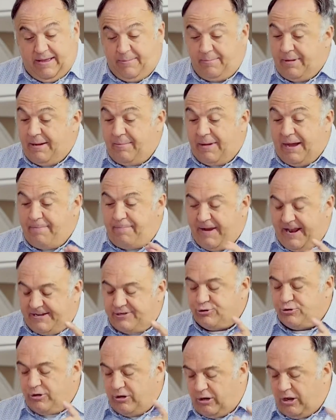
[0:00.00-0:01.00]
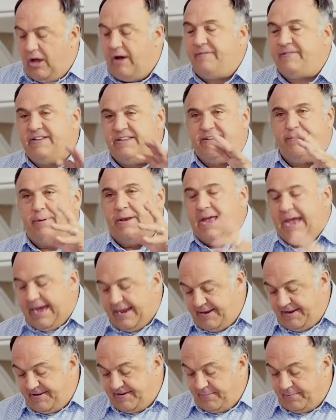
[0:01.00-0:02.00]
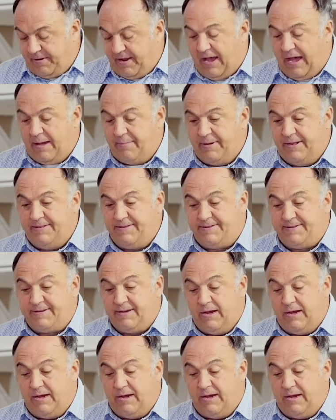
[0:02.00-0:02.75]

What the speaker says: My page is a little off because I've been adding some comments.